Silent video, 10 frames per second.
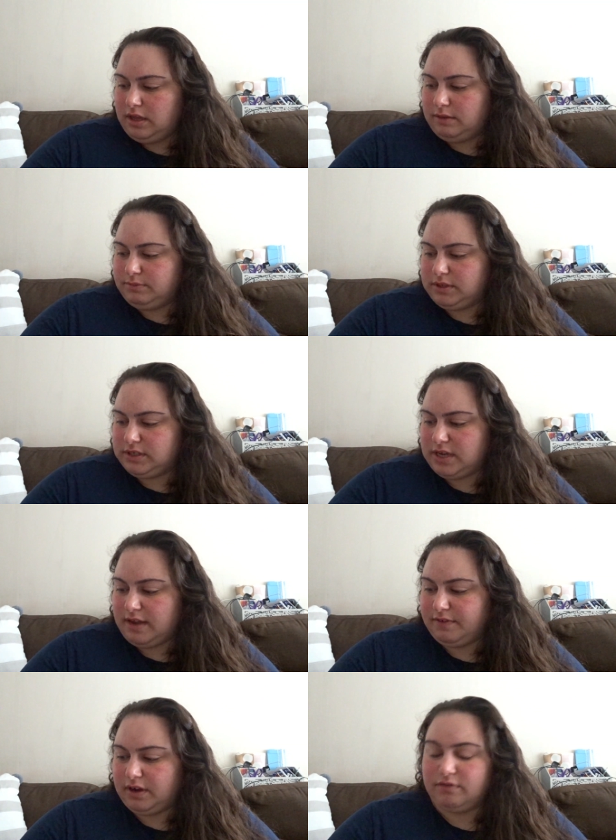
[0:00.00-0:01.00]
I'm just
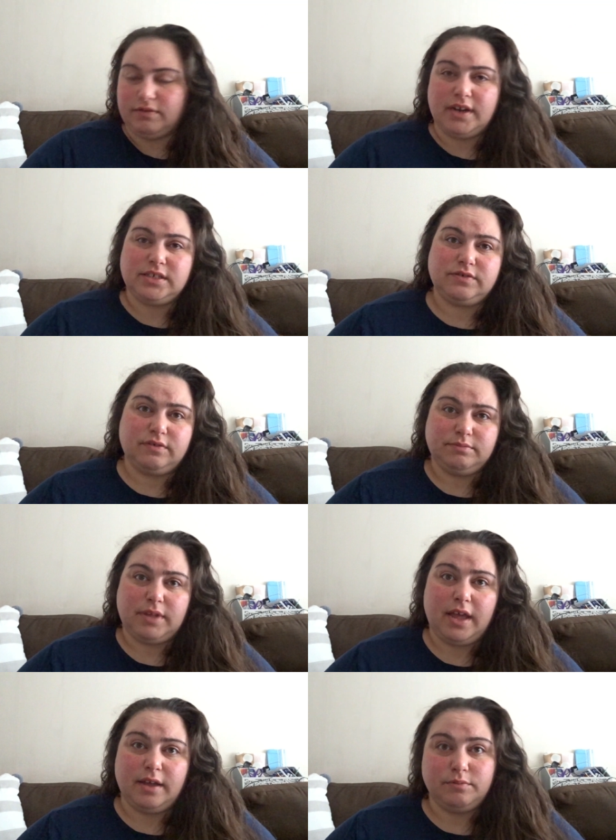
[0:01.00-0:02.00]
having a rest from
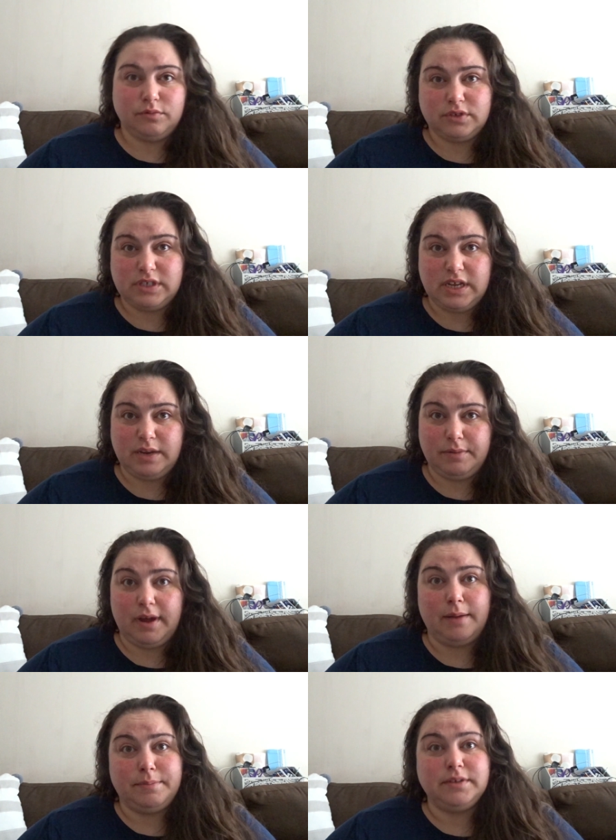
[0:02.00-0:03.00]
that, and we'll see what
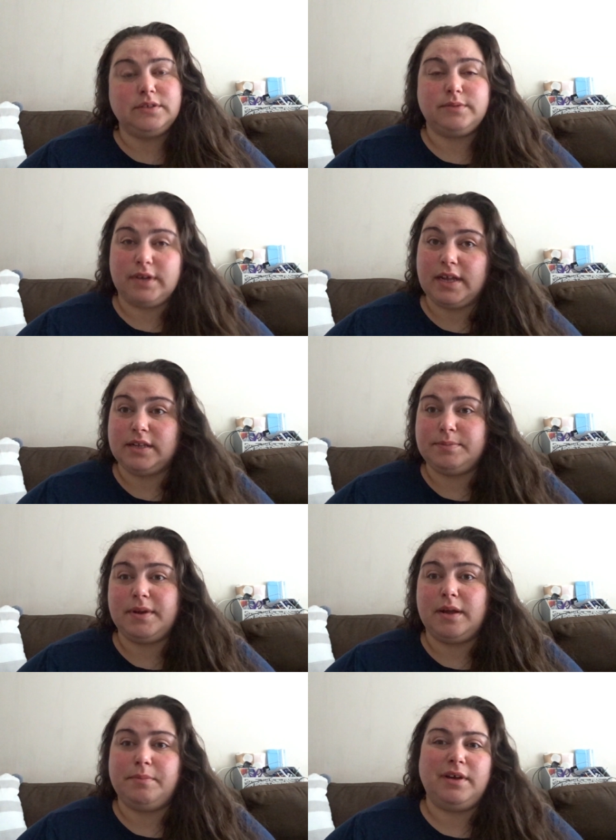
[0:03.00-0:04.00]
happens when it gets
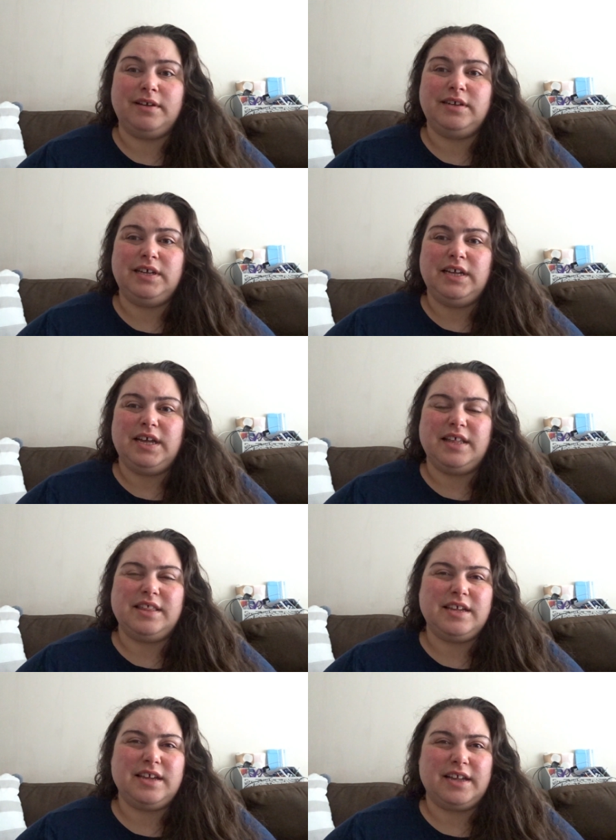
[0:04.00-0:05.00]
better, but I
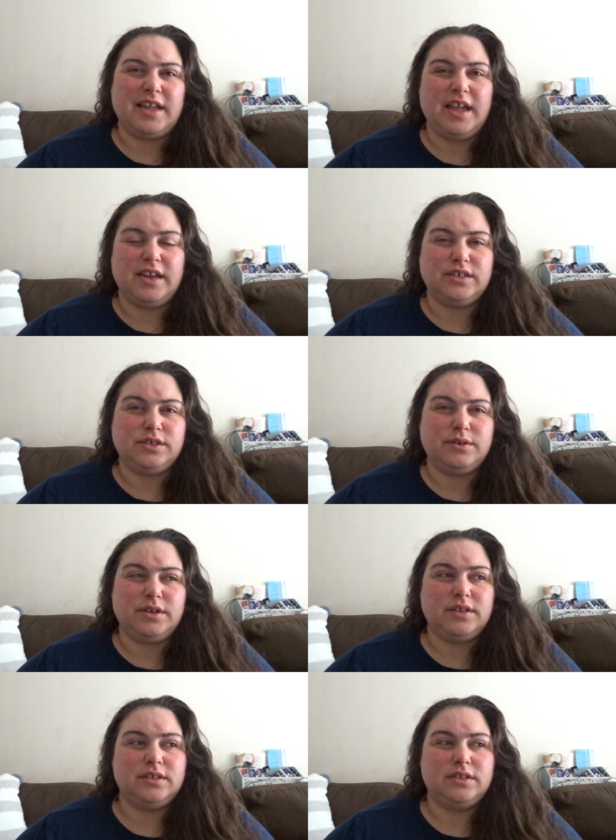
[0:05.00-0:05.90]
think I can do it.